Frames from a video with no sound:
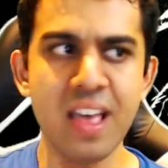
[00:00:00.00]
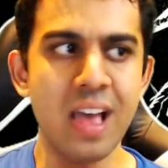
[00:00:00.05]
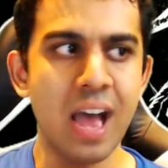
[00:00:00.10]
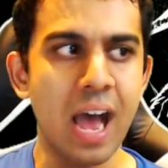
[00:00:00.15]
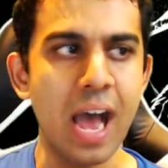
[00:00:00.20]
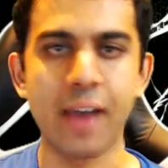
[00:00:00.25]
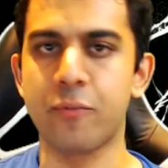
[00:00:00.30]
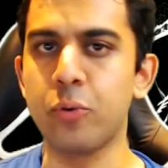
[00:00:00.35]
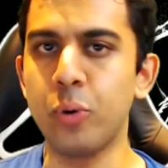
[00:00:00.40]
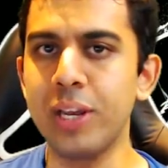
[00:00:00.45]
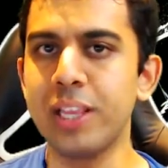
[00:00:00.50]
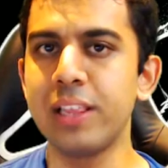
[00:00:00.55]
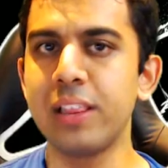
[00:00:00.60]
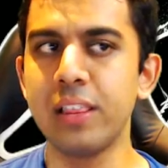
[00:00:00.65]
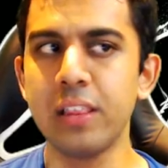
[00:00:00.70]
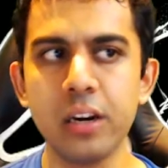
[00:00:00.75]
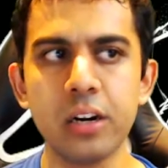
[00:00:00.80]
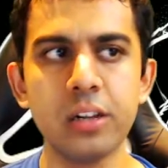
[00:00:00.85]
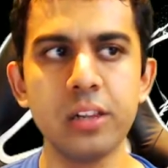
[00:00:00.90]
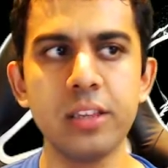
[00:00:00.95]
I've quite
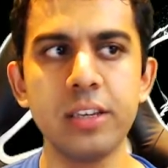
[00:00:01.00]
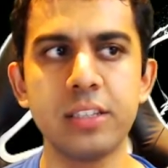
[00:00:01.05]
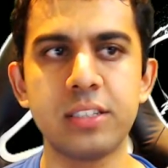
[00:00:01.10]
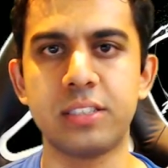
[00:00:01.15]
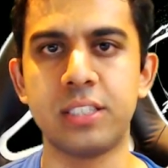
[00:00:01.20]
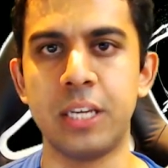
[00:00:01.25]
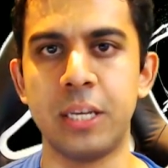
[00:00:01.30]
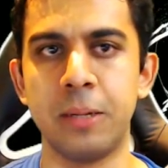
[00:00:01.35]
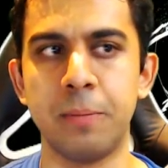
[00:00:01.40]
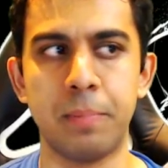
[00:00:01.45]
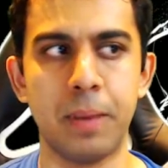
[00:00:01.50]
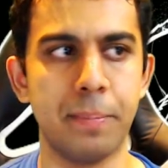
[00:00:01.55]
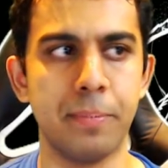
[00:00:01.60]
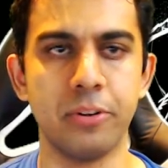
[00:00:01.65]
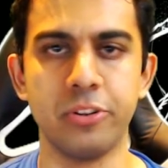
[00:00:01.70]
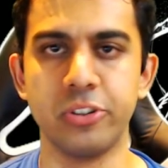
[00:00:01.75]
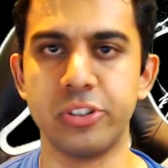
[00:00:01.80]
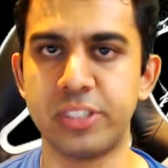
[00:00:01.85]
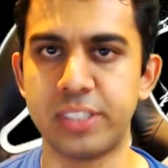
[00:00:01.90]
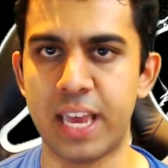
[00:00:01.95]
literally seen
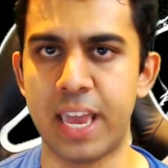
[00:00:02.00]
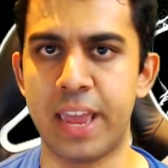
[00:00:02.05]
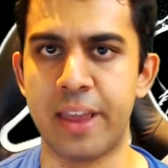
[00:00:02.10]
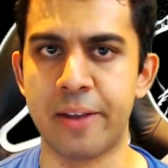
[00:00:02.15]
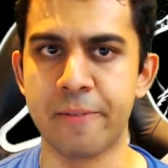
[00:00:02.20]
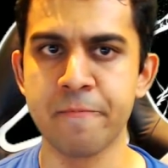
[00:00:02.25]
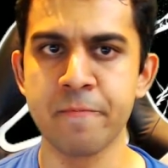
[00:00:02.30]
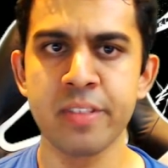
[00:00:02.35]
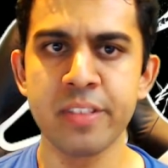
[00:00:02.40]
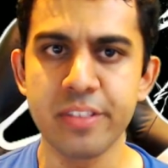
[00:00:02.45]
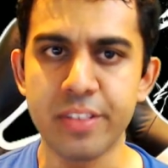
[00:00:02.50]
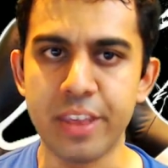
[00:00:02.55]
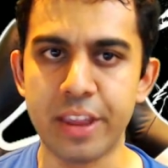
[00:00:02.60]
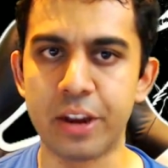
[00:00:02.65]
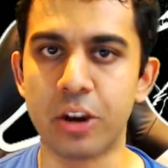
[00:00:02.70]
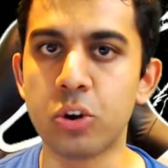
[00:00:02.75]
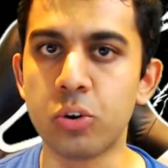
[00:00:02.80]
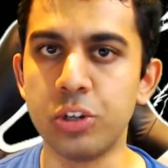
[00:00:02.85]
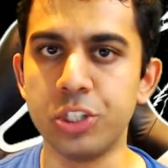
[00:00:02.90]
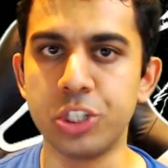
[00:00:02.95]
people say they
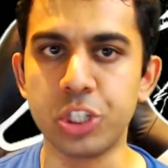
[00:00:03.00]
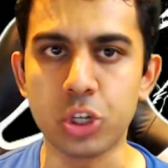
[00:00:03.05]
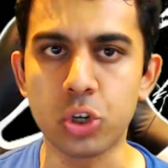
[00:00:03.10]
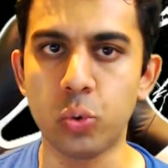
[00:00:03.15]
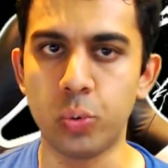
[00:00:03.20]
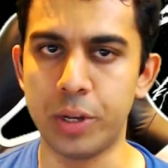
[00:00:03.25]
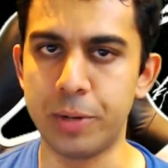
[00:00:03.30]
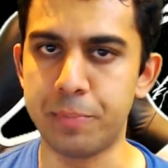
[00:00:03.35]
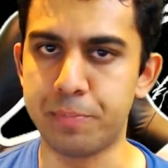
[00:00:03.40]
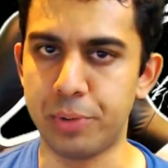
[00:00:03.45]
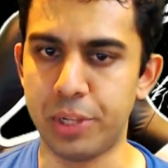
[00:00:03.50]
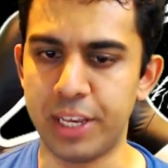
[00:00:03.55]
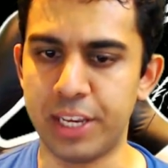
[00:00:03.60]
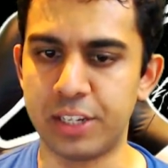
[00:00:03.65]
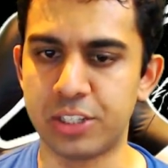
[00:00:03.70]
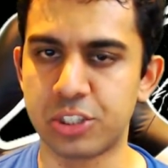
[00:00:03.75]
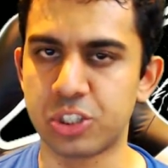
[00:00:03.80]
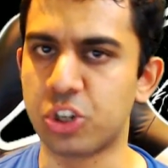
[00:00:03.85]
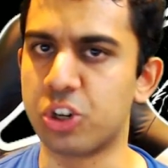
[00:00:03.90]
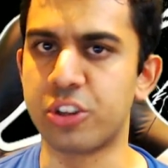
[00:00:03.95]
are going to quit playing
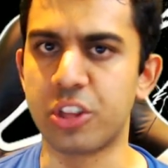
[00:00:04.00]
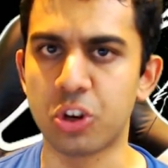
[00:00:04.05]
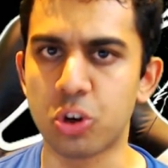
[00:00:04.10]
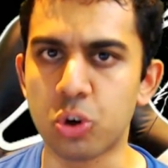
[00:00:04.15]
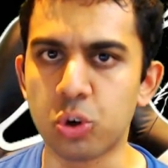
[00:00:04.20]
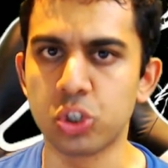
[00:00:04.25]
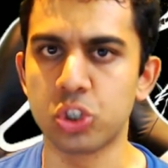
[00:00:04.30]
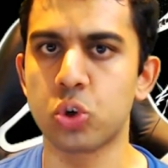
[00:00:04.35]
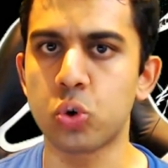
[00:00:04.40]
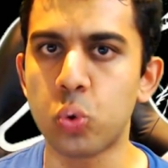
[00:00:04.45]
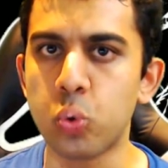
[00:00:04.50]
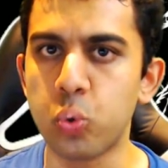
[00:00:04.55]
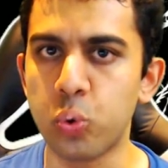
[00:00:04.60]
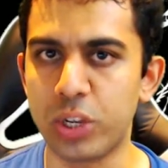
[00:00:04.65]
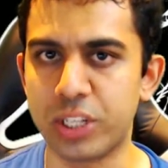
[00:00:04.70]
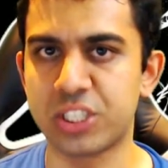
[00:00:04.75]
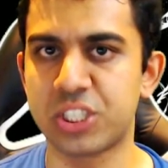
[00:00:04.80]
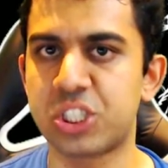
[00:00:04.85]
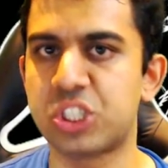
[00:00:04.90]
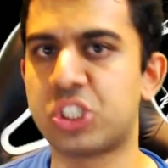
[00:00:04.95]
Zerg, they're going to
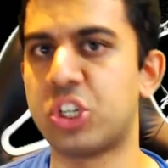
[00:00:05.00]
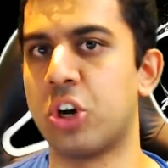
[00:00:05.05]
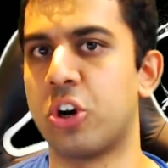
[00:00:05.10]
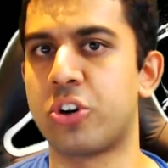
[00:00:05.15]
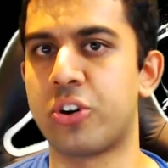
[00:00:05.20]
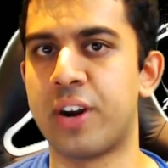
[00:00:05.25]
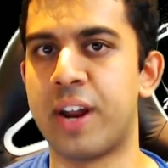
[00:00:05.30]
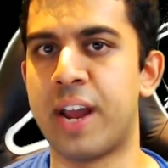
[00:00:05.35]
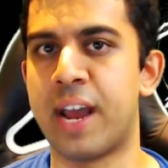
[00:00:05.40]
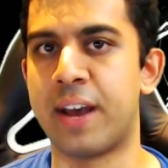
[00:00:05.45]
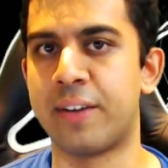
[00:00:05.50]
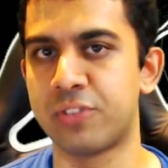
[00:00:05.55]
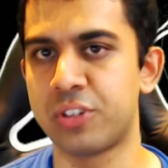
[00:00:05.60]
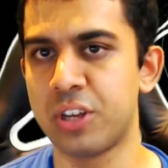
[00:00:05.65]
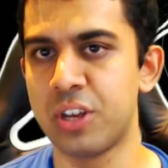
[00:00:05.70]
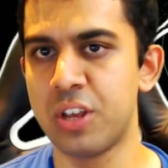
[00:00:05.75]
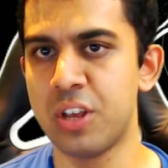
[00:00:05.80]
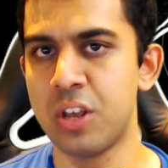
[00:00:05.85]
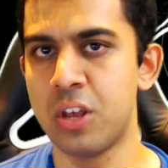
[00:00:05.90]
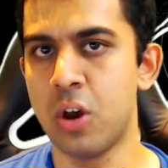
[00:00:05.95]
quit StarCraft,
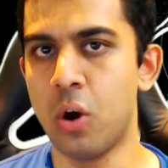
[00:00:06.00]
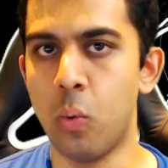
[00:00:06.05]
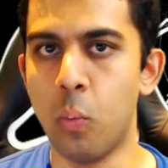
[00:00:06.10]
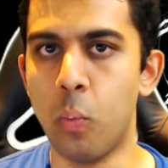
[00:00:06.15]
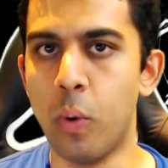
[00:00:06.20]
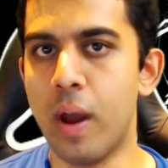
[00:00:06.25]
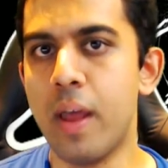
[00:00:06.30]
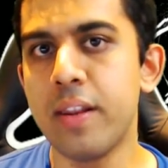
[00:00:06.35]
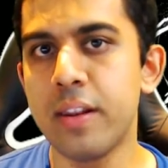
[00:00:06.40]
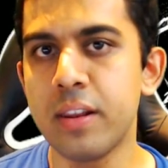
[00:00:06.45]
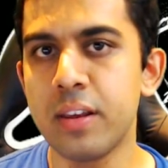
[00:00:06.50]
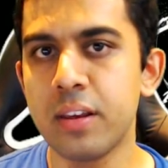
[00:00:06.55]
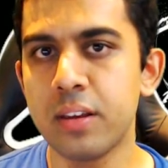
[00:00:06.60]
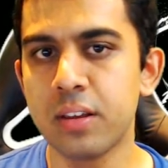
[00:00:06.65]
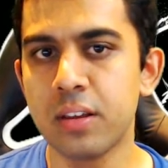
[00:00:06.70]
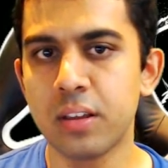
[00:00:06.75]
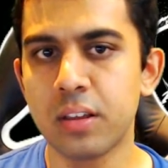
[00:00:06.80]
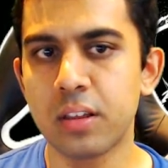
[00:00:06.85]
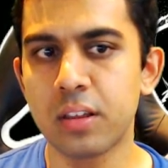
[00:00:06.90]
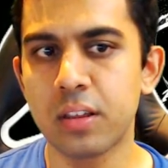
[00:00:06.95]
when,
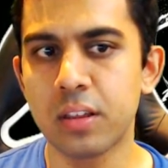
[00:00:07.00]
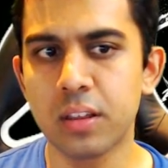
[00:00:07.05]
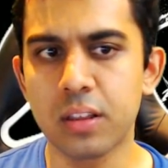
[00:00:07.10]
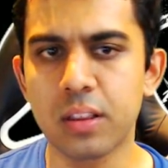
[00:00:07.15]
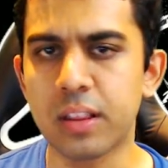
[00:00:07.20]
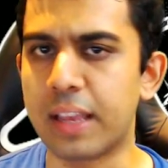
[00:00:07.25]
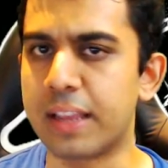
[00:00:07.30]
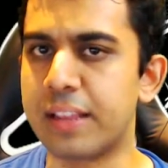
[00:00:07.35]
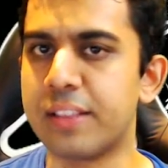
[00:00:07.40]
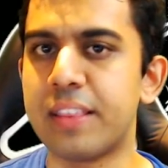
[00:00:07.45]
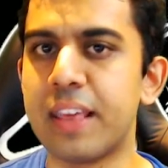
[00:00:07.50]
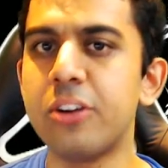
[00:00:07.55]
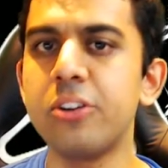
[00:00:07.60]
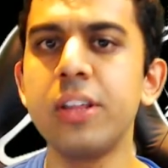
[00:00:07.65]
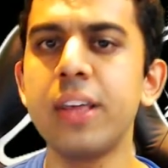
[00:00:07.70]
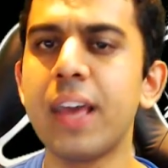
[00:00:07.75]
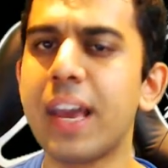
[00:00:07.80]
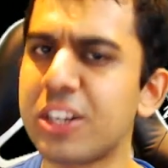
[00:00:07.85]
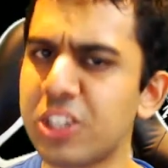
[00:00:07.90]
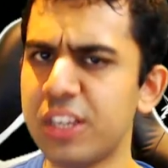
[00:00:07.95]
like, they don't
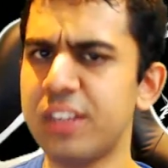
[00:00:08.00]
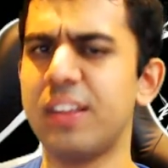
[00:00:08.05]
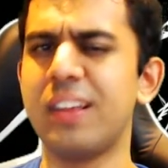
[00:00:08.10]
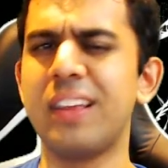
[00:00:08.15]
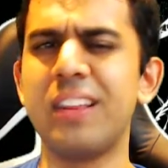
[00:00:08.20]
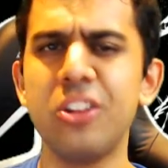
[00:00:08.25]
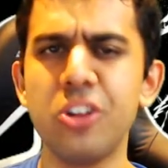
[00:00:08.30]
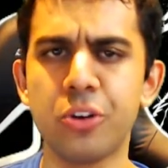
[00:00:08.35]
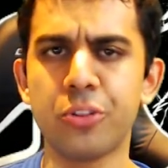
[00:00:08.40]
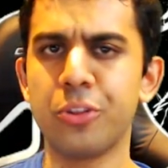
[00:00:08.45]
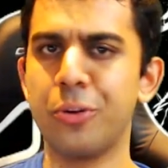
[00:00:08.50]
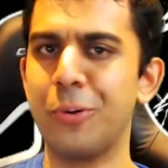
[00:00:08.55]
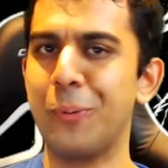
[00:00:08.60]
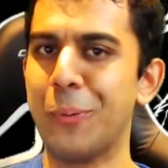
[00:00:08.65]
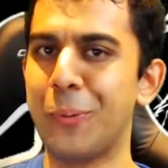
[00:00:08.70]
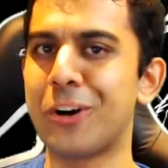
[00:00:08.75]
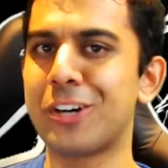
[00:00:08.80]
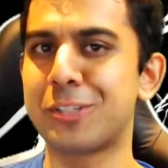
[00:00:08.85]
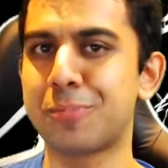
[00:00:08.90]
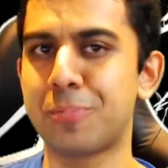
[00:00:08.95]
actually, no, the
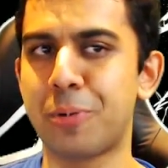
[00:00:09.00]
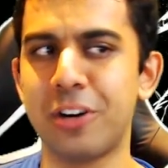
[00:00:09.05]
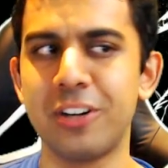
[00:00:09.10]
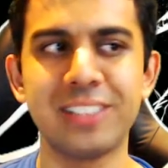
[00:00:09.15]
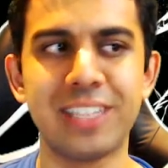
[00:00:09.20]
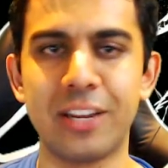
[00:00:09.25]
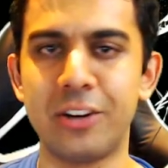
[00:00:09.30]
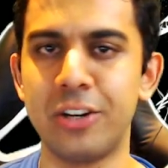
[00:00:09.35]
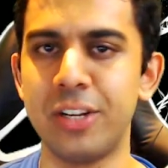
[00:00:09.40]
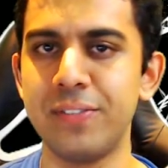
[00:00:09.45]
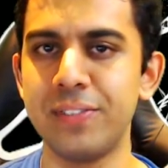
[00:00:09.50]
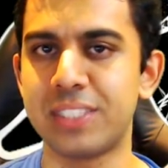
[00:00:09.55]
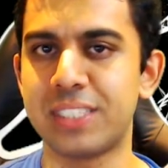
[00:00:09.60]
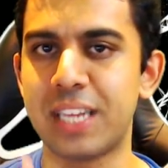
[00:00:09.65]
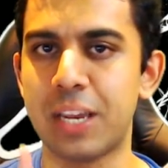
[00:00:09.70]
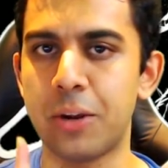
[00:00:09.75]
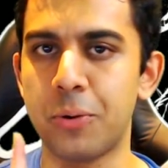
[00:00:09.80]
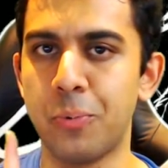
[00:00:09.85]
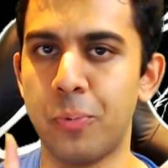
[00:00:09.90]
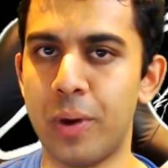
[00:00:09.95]
worst part is they don't even
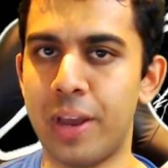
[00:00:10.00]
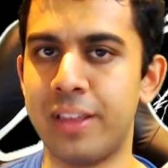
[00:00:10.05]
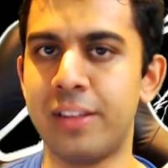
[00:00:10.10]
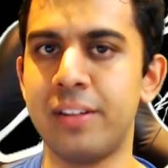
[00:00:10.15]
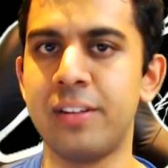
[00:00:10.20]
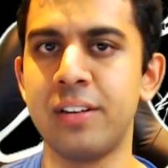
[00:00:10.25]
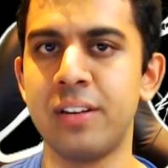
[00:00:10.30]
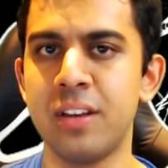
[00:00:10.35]
say when